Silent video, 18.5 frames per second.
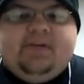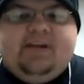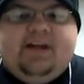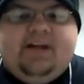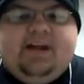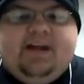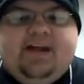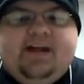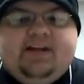
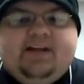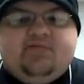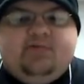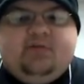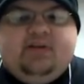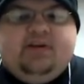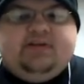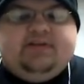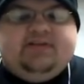it's
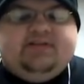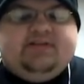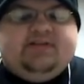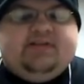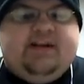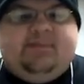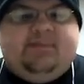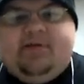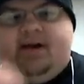really just the
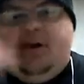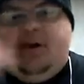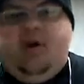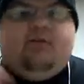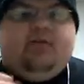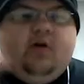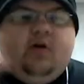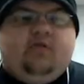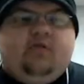same thing
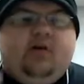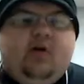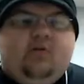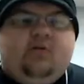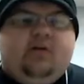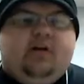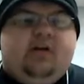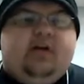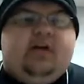over and over and
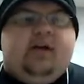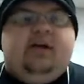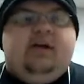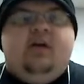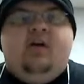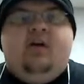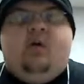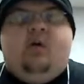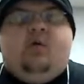over again.
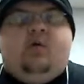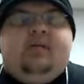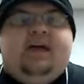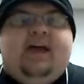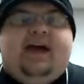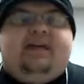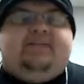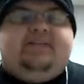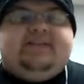Or
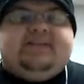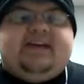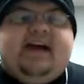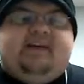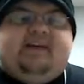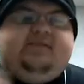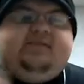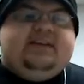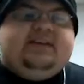they have this
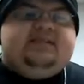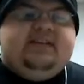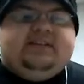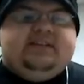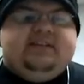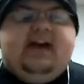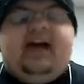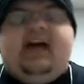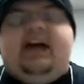guy face
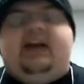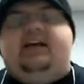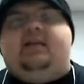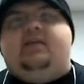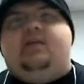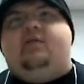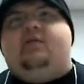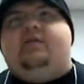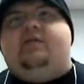this guy,
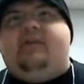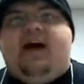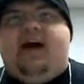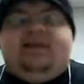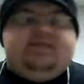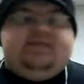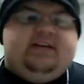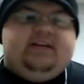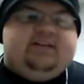you know,
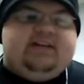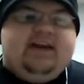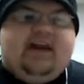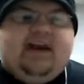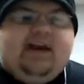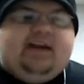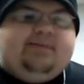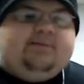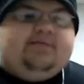5-6
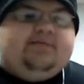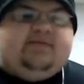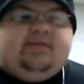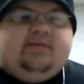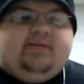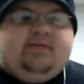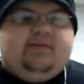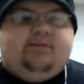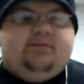times
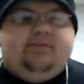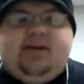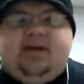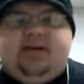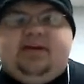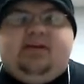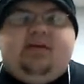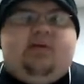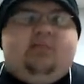in
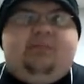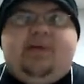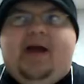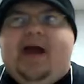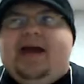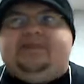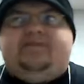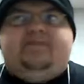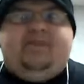the, you know,
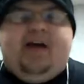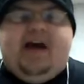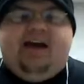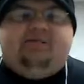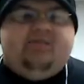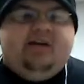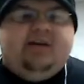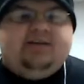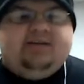past
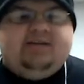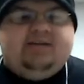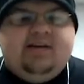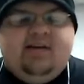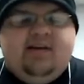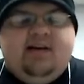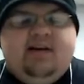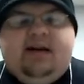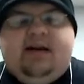5 months.
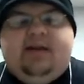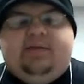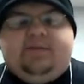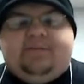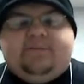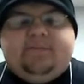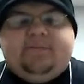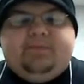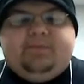
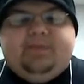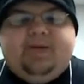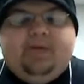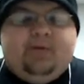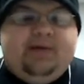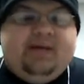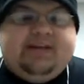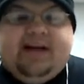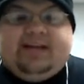And it
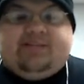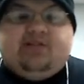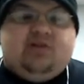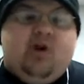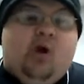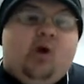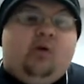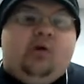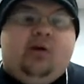really takes a
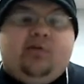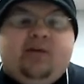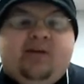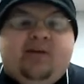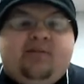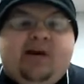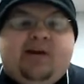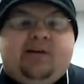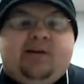toll on
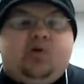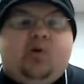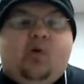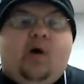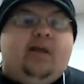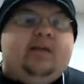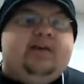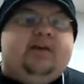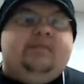Ring of Honor's
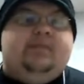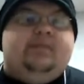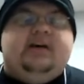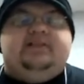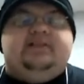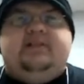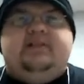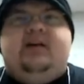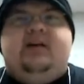quality,
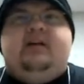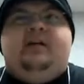because